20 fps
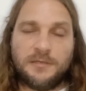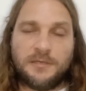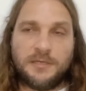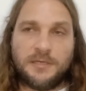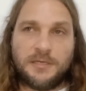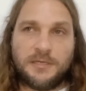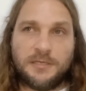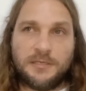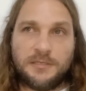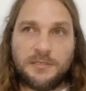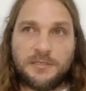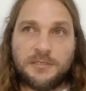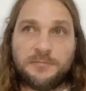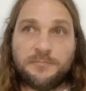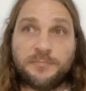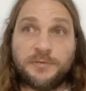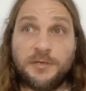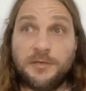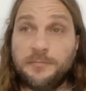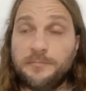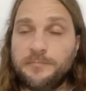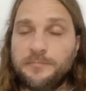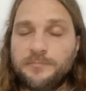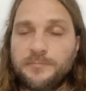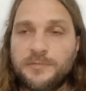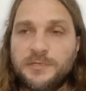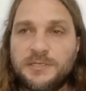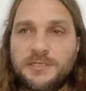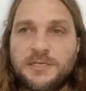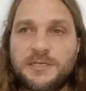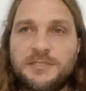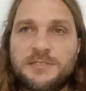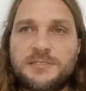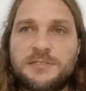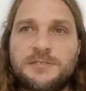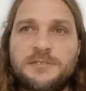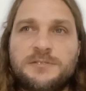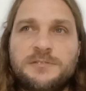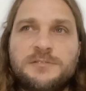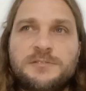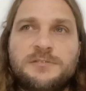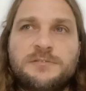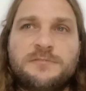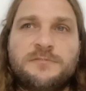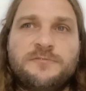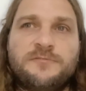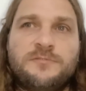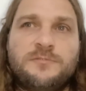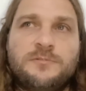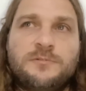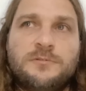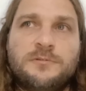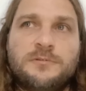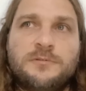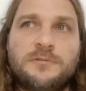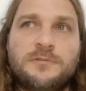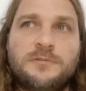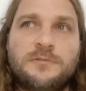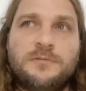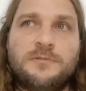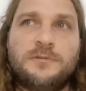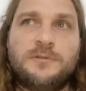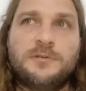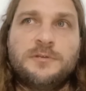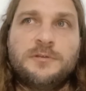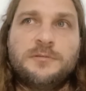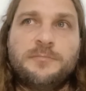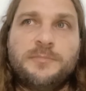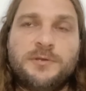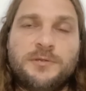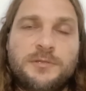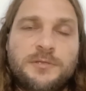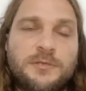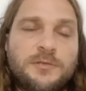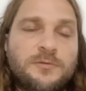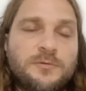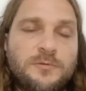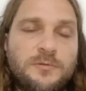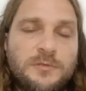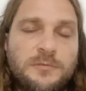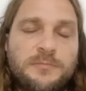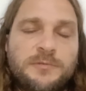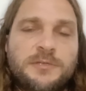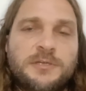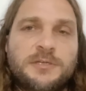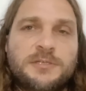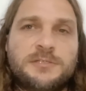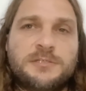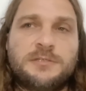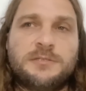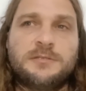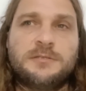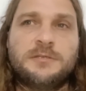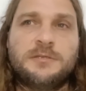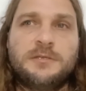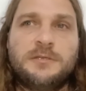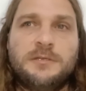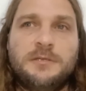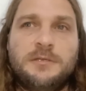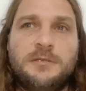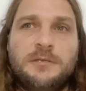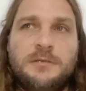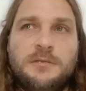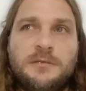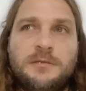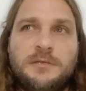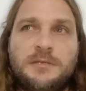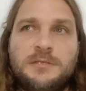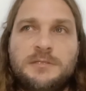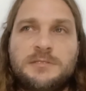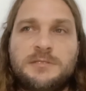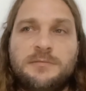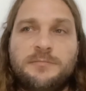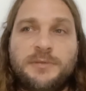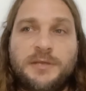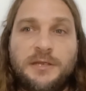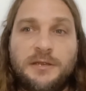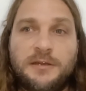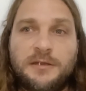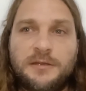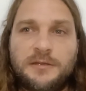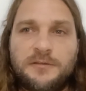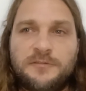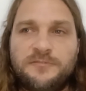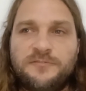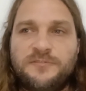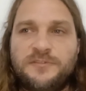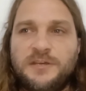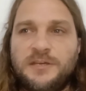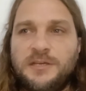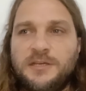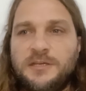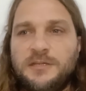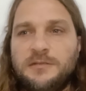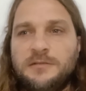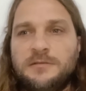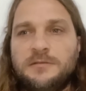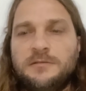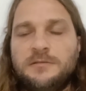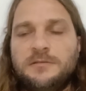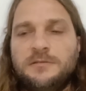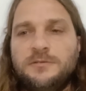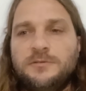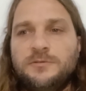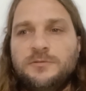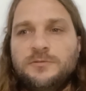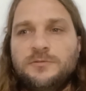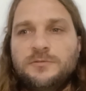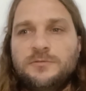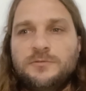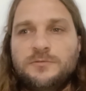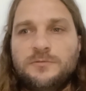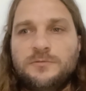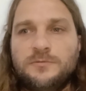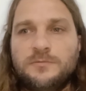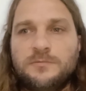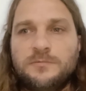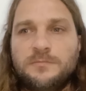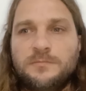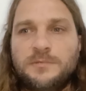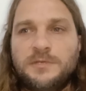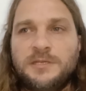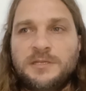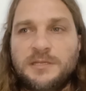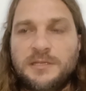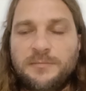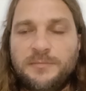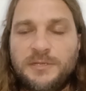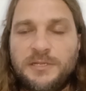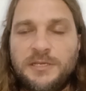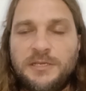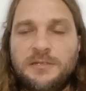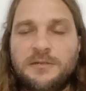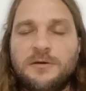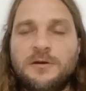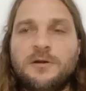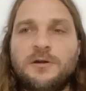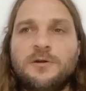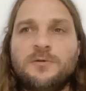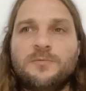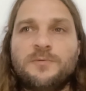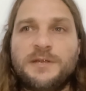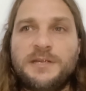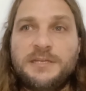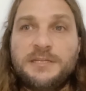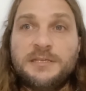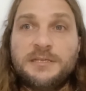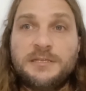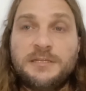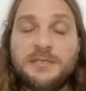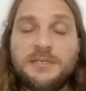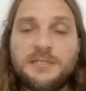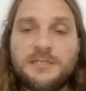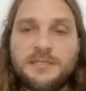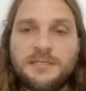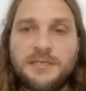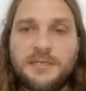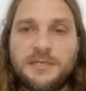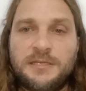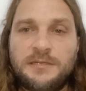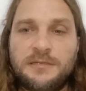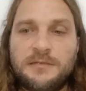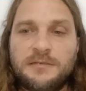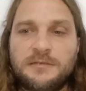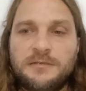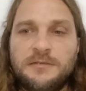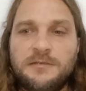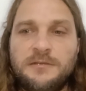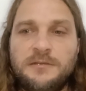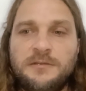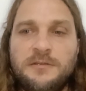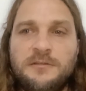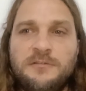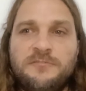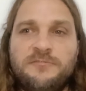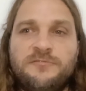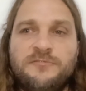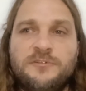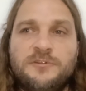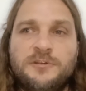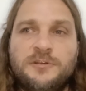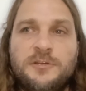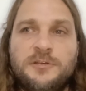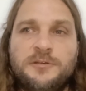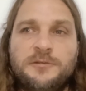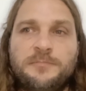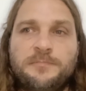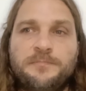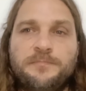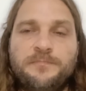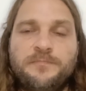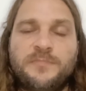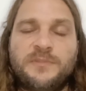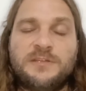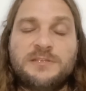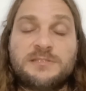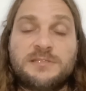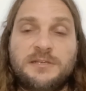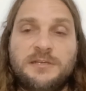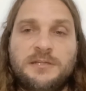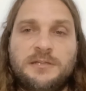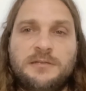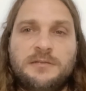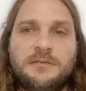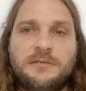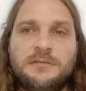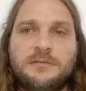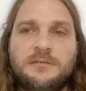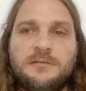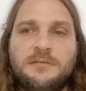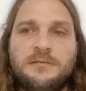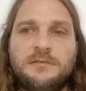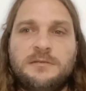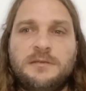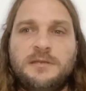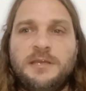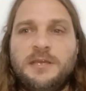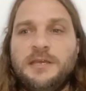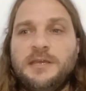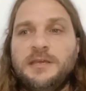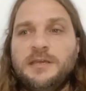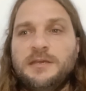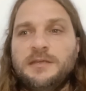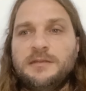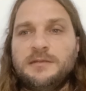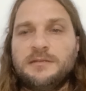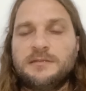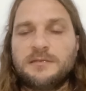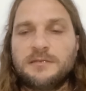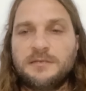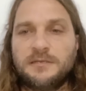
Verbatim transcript: uh, heat pump condensers for the building cooling production, it's imperative that you eliminate all radiant heat gain from the sun and